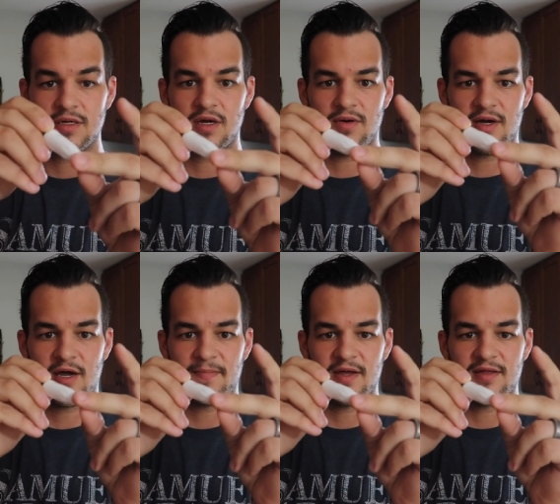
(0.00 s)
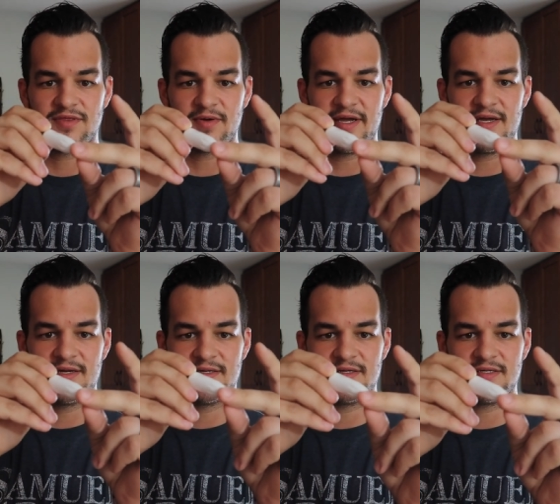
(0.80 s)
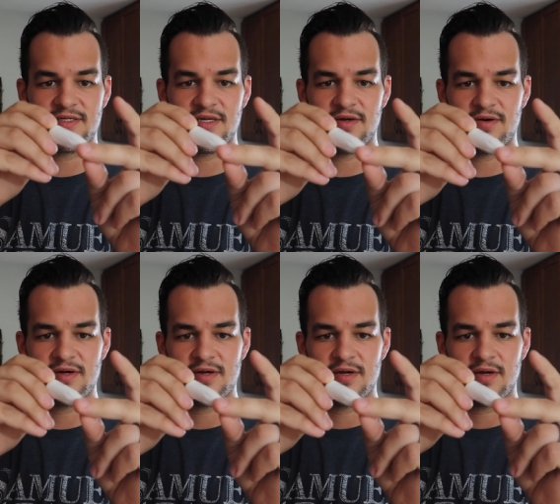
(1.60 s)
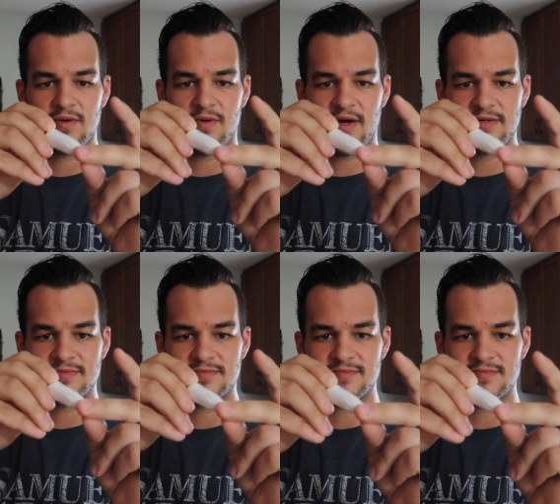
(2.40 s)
go up and three, two, one.